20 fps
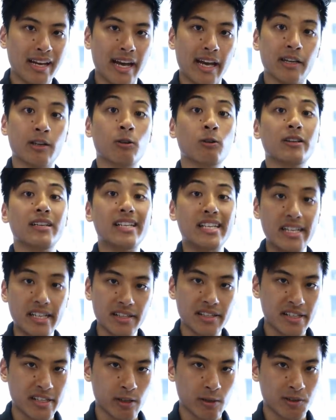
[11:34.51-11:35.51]
and are
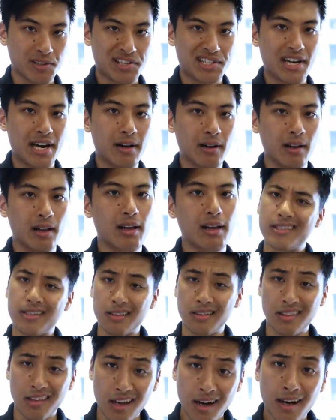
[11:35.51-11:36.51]
easier to sell. It's a
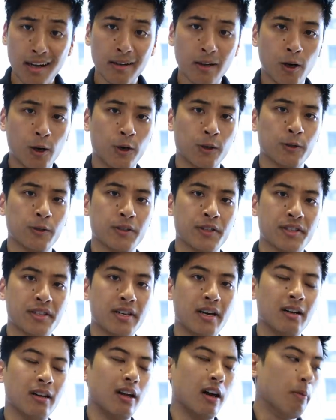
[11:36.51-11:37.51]
lot harder to
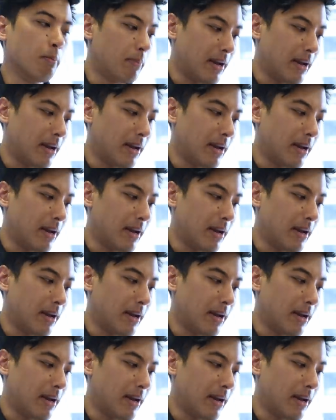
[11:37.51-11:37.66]
sell a